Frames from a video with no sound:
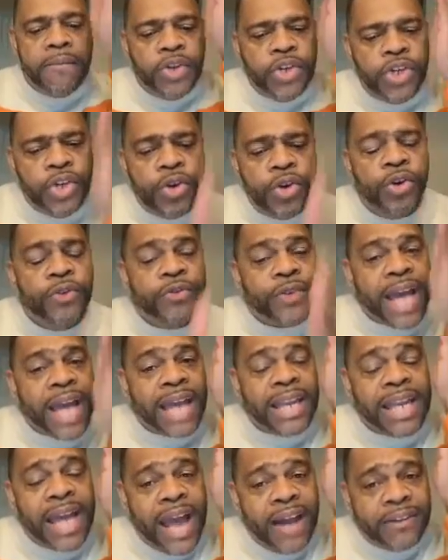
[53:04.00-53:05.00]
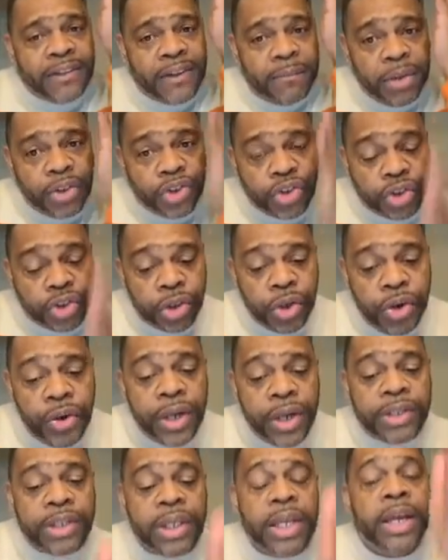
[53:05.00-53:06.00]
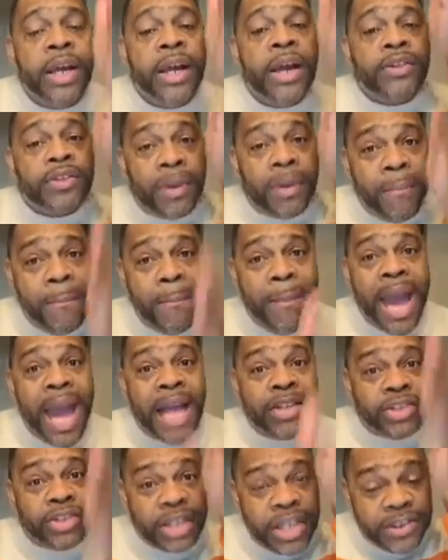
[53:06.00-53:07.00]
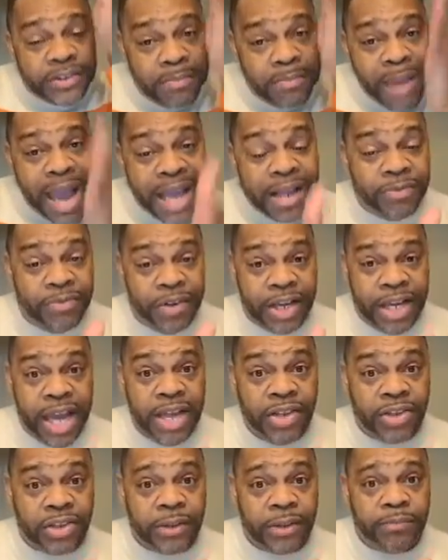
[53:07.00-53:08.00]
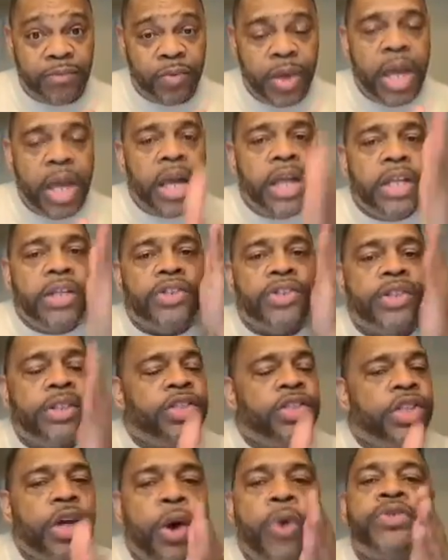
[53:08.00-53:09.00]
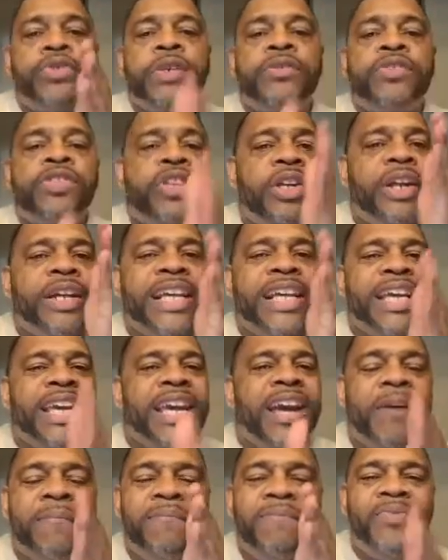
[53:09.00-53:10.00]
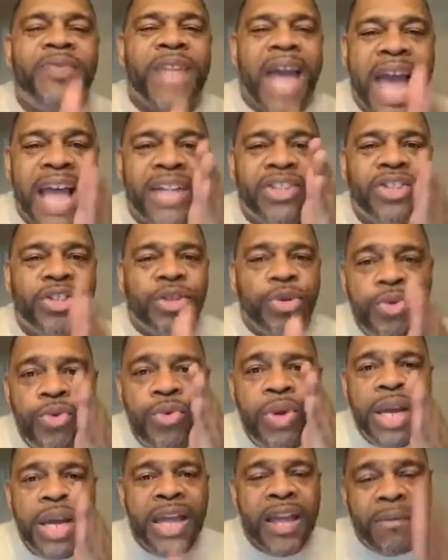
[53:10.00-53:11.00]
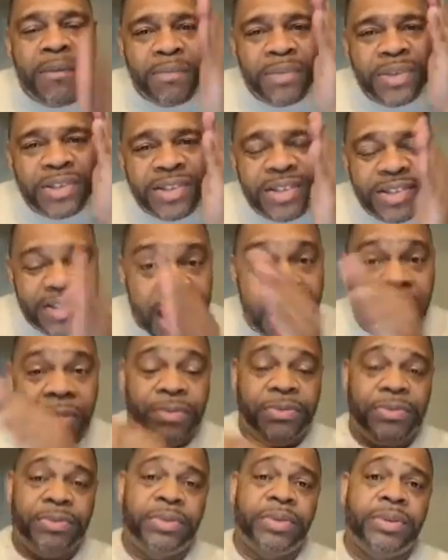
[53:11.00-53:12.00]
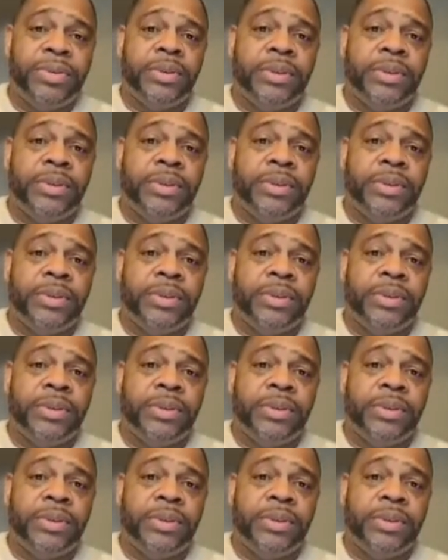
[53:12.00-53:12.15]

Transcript: You've got to have the maturity to match this magnification. Joseph should have kept that to himself.